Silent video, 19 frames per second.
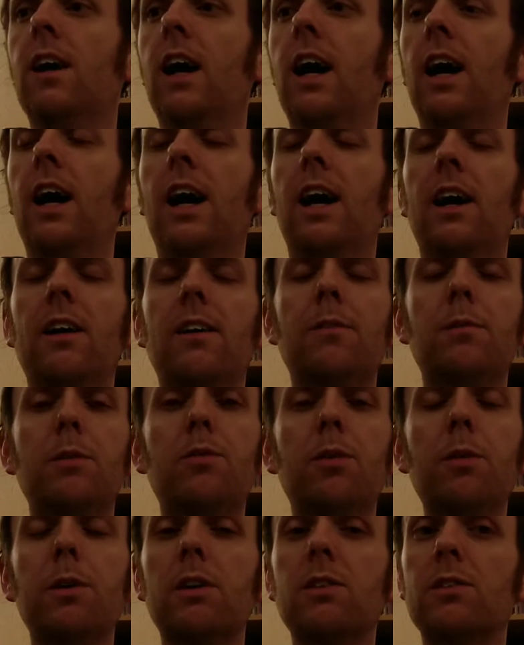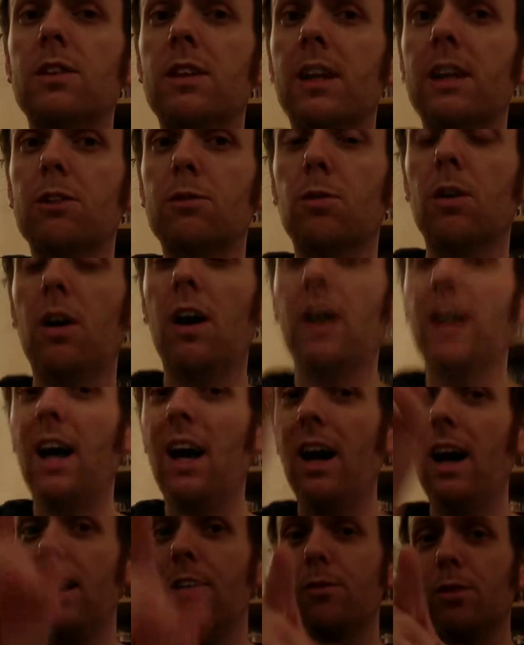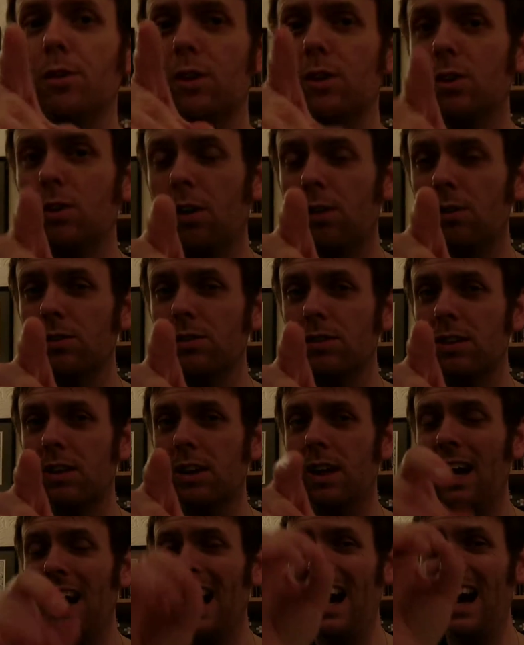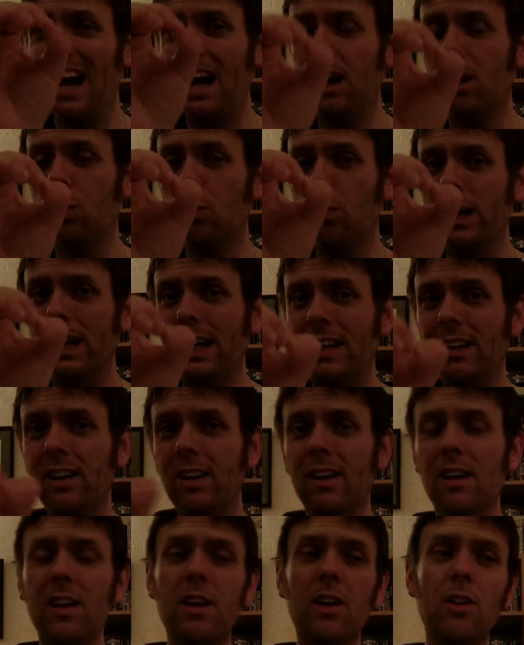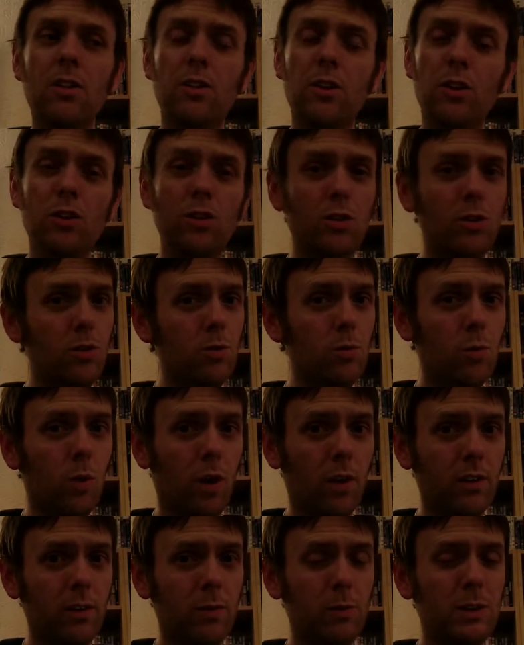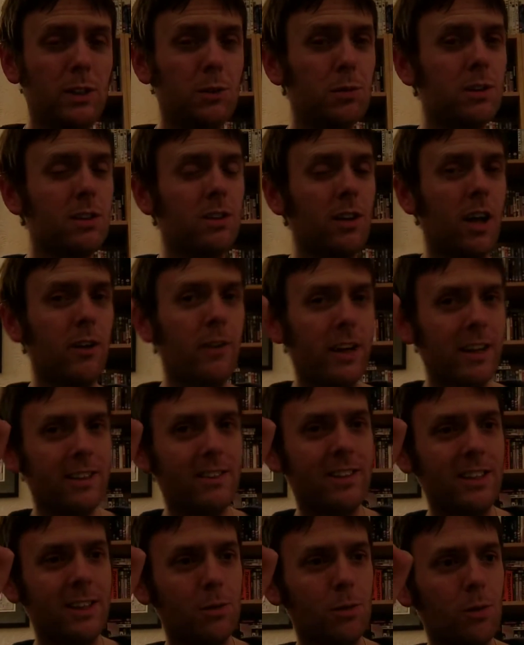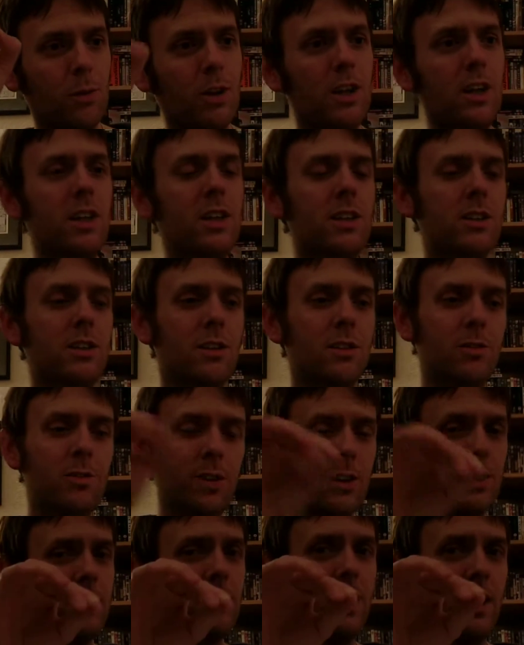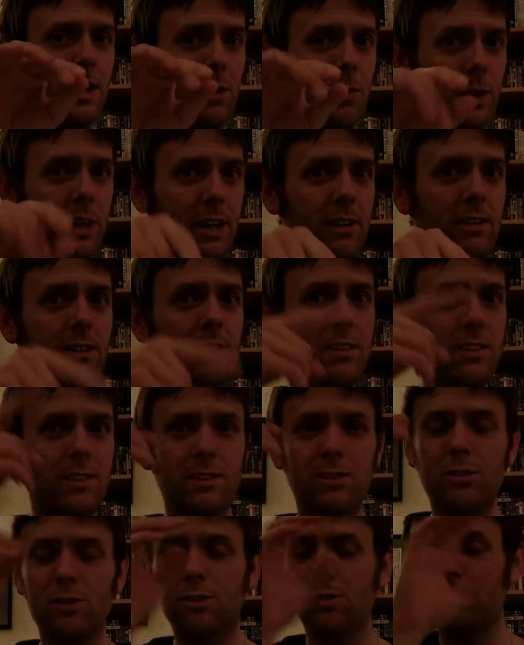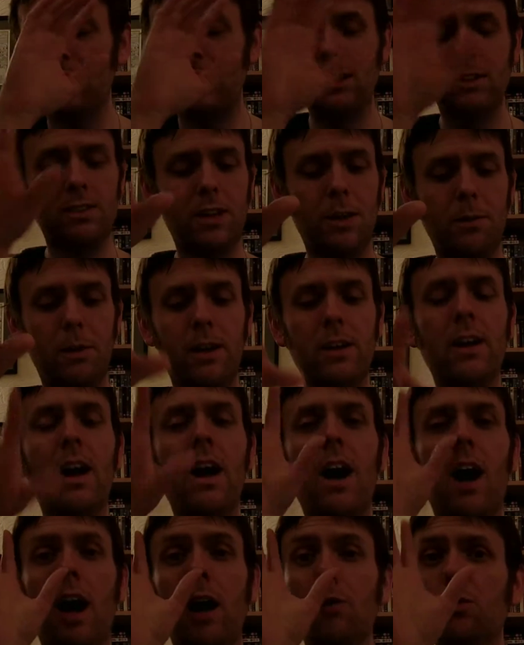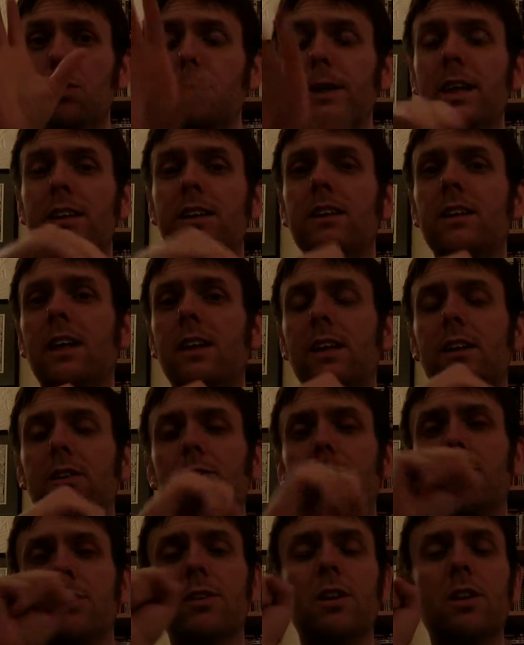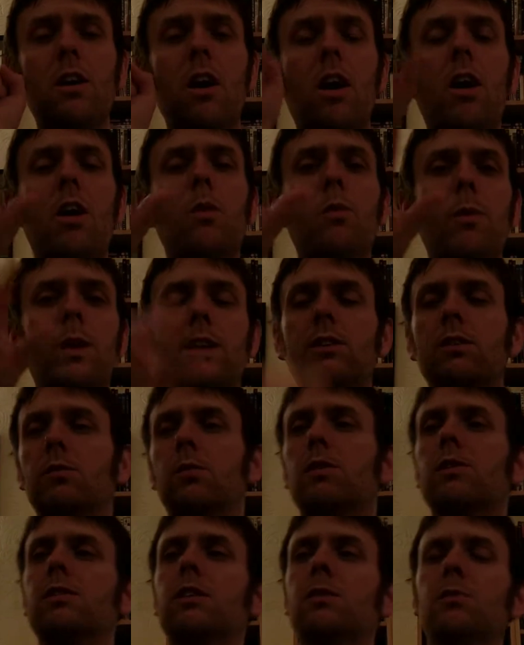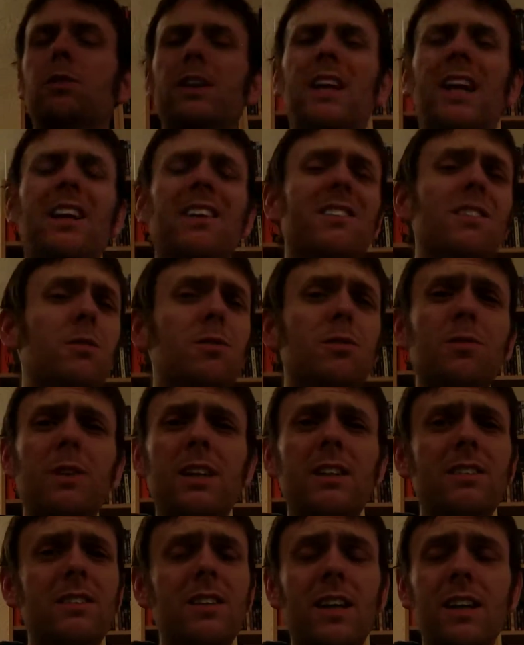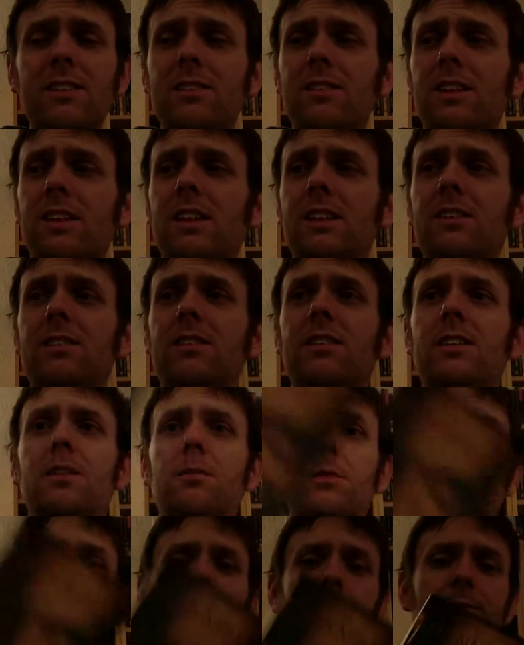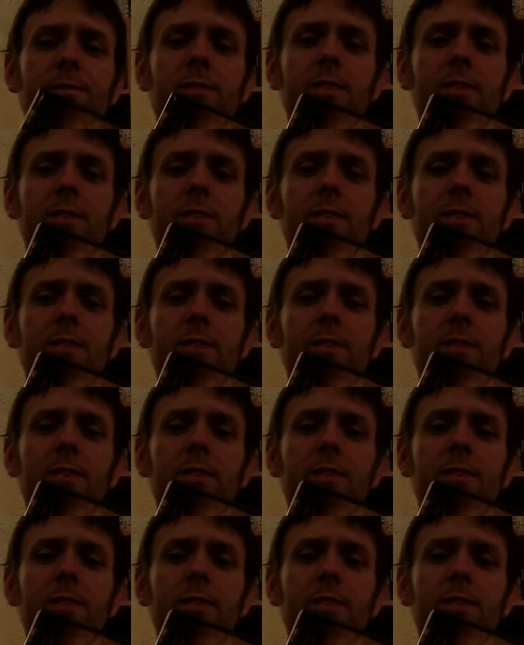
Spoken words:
Before we go on to the next one, I have got Halloween, the new one, which was a direct sequel to the first Halloween. Strange timeline. I will be getting that next month. Can't wait to watch that one again because it was fantastic in the cinemas.